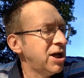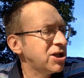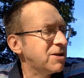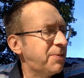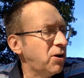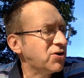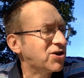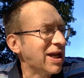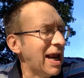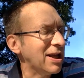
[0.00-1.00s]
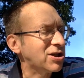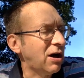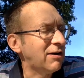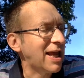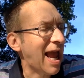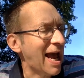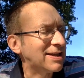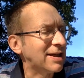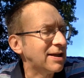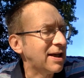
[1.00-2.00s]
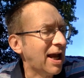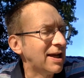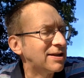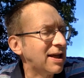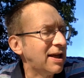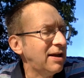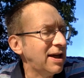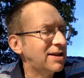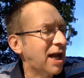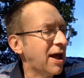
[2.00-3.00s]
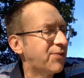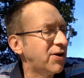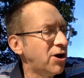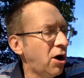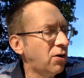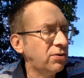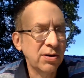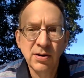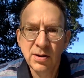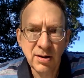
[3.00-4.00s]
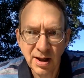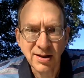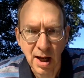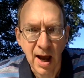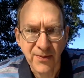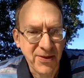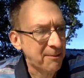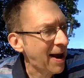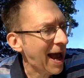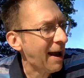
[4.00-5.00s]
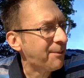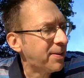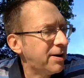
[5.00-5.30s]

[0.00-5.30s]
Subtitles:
Suppose Silas already has it, I said. He's got the note. He's got the map.